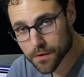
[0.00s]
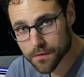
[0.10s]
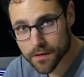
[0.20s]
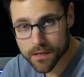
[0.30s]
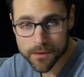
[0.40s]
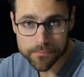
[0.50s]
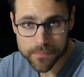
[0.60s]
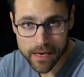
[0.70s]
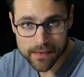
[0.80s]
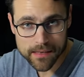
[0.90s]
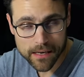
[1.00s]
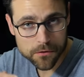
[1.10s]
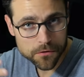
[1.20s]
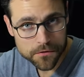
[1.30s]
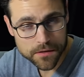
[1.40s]
with the
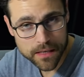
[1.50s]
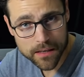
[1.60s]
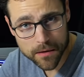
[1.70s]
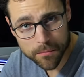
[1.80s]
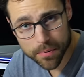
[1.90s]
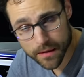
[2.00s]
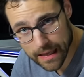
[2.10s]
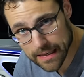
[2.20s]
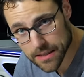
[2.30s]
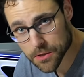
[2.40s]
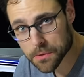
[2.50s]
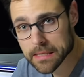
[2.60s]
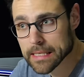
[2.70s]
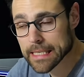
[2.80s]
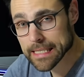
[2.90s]
Executive Seating Plus, so
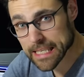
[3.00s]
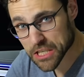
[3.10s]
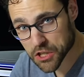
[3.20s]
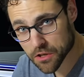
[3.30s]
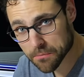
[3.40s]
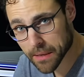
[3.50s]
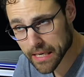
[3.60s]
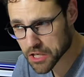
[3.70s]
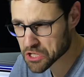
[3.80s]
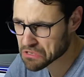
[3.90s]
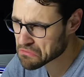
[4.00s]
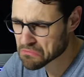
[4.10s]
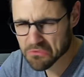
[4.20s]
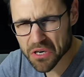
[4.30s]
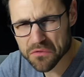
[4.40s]
it's an additional package,
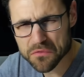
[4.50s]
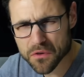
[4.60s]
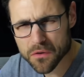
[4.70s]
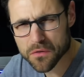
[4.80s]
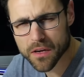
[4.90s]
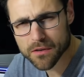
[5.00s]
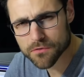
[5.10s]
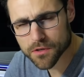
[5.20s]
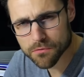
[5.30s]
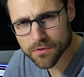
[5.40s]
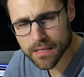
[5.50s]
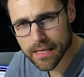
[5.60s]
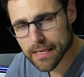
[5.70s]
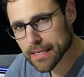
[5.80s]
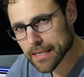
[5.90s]
around four thousand euros,
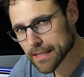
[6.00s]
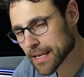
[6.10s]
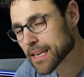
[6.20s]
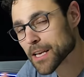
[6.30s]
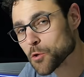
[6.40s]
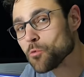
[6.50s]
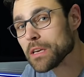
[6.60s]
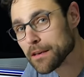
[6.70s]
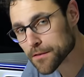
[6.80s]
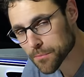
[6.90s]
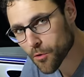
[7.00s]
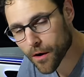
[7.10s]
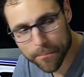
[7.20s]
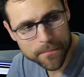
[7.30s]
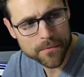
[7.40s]
that can do even
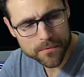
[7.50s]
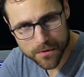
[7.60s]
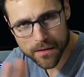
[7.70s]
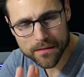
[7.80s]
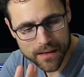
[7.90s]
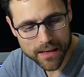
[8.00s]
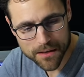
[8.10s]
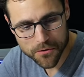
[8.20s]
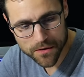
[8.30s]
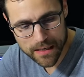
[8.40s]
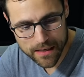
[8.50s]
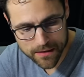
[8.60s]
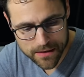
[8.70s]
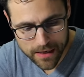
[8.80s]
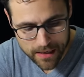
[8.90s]
more. So let's dig into the
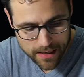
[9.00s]
details.